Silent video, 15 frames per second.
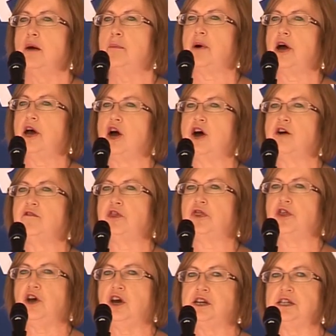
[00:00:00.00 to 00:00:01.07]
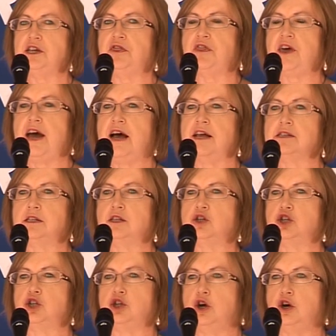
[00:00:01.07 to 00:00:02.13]
by over 30,000
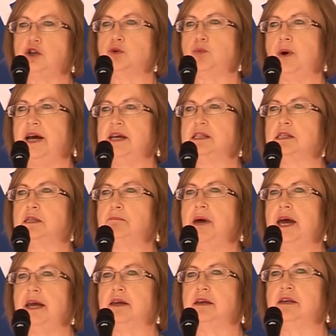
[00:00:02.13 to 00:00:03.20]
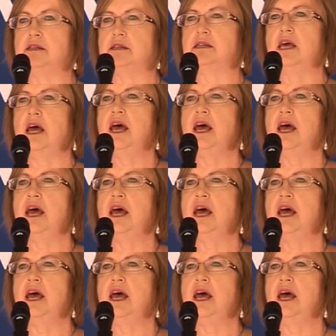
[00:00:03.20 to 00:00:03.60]
shirtwaist makers